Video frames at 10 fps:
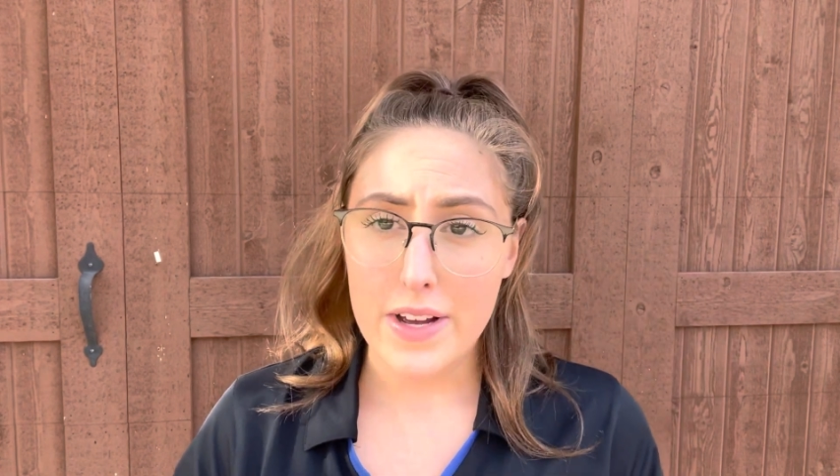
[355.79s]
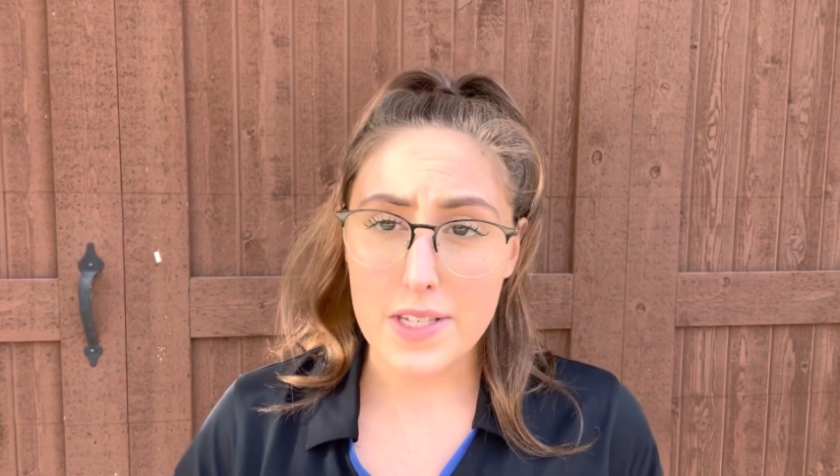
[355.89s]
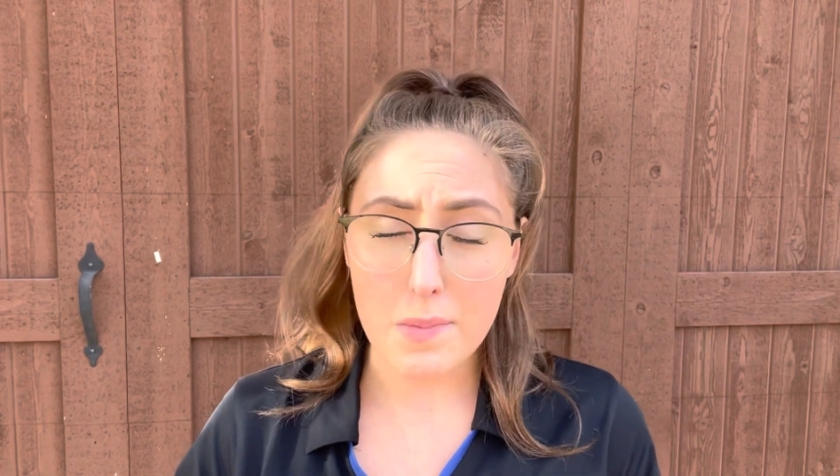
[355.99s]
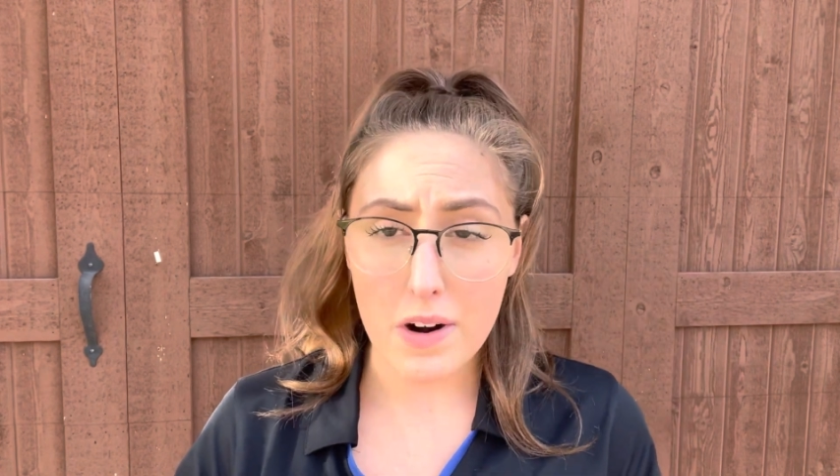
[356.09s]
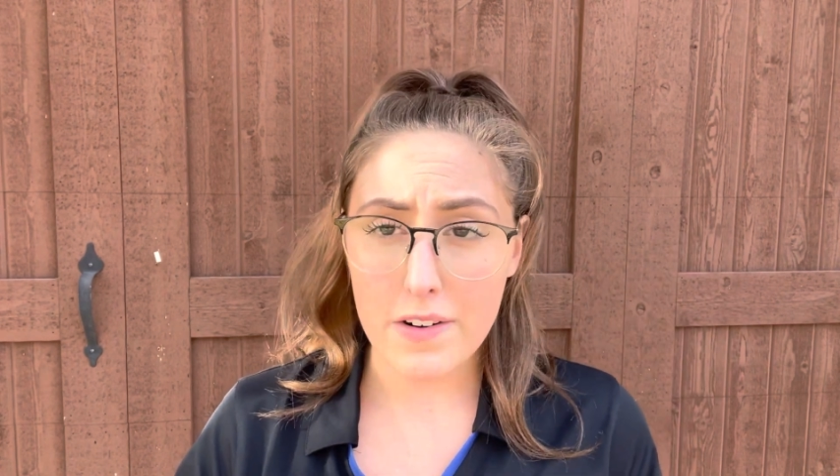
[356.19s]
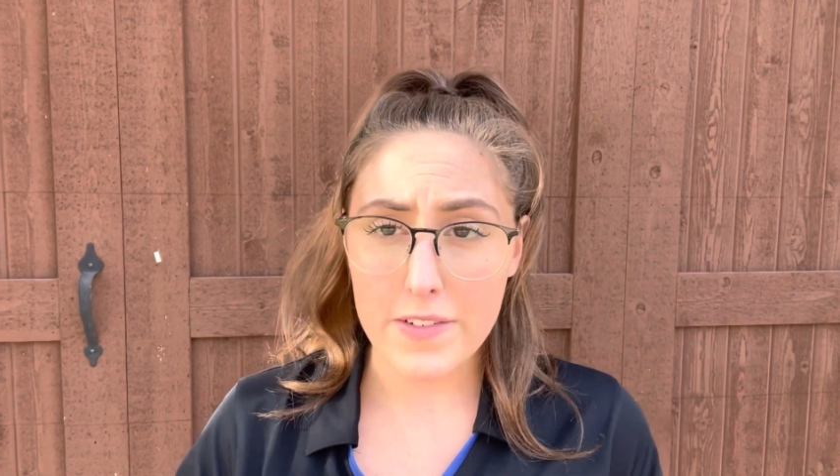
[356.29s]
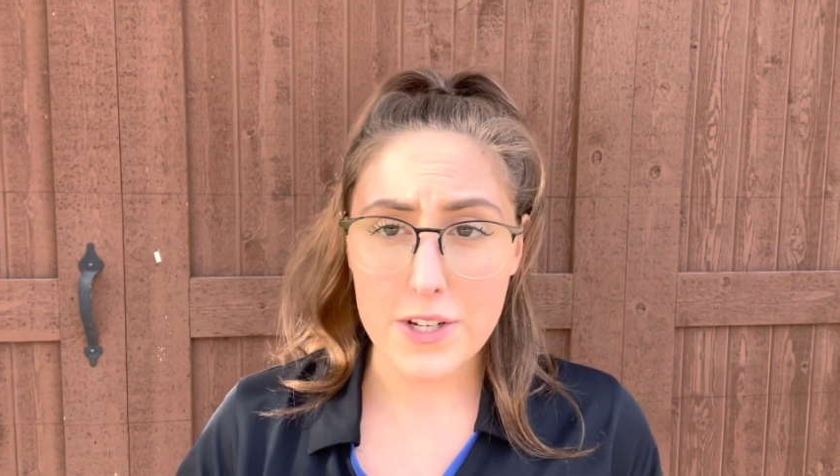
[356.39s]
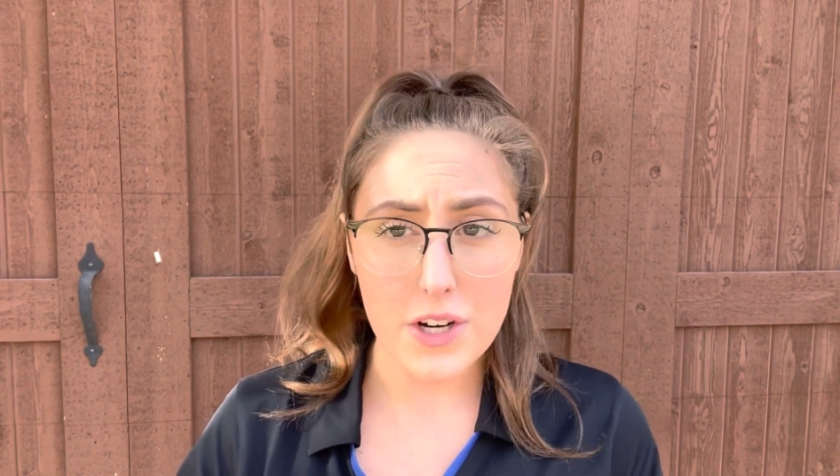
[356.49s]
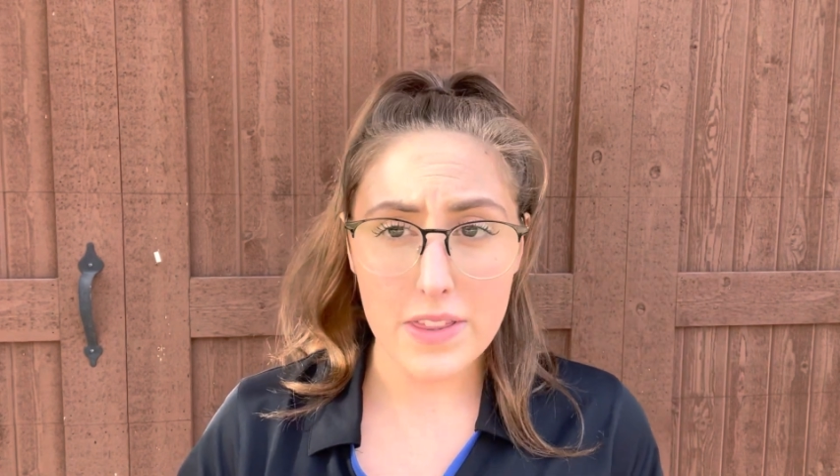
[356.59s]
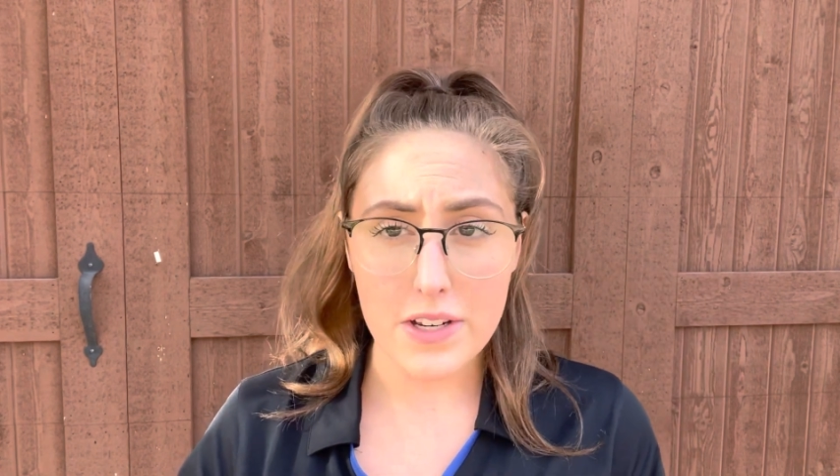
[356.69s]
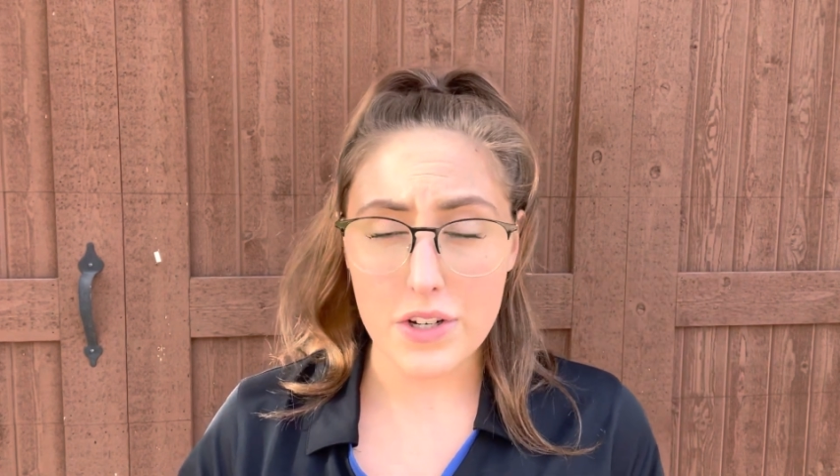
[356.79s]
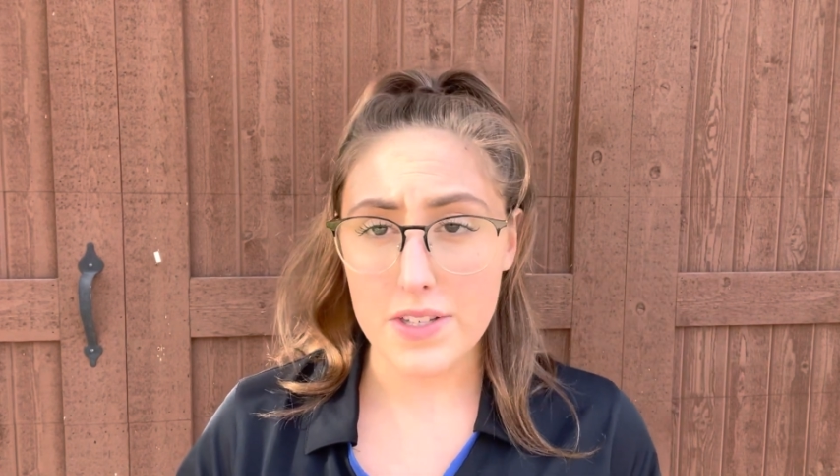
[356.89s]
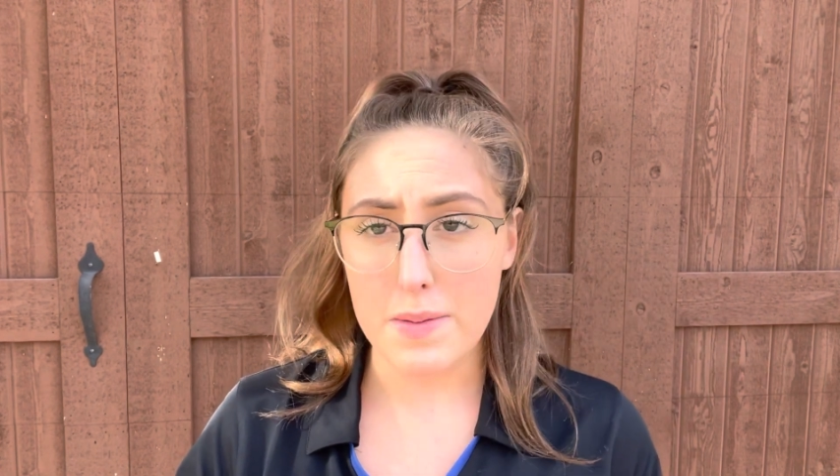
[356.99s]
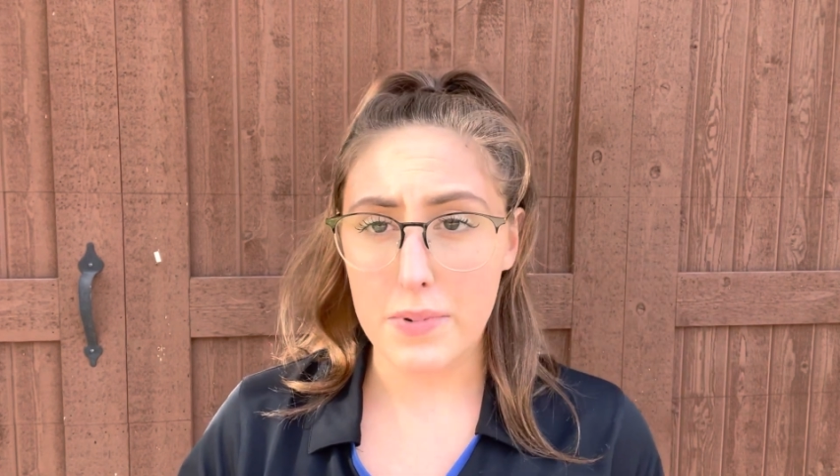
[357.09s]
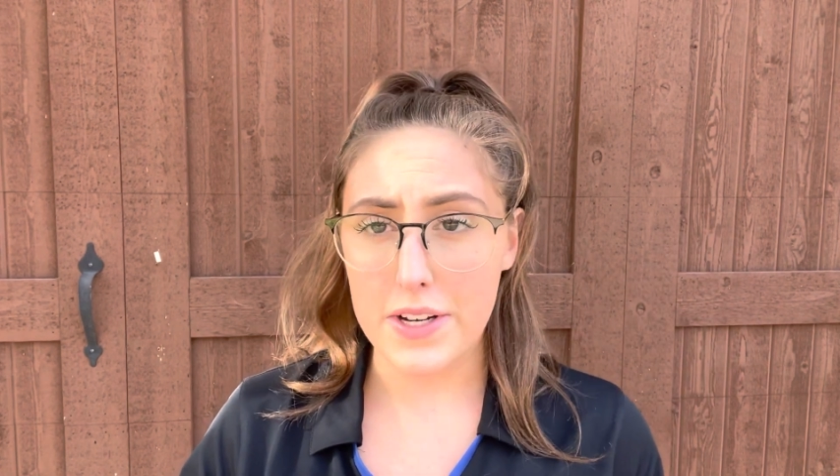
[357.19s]
smarter vision than
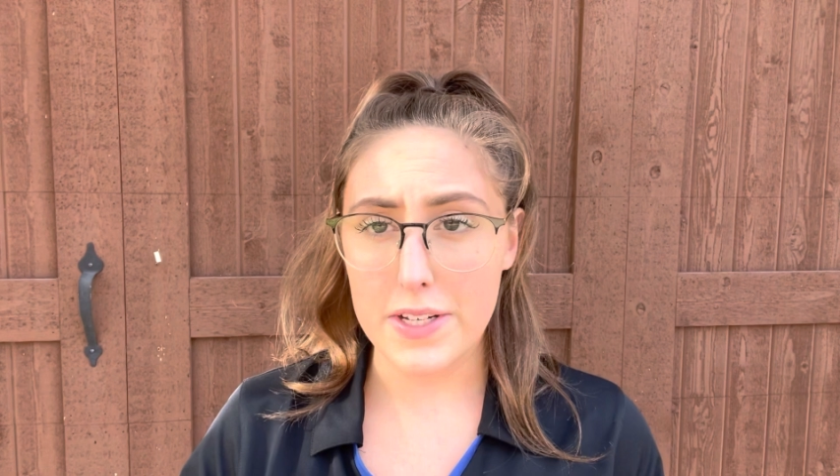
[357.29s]
just simply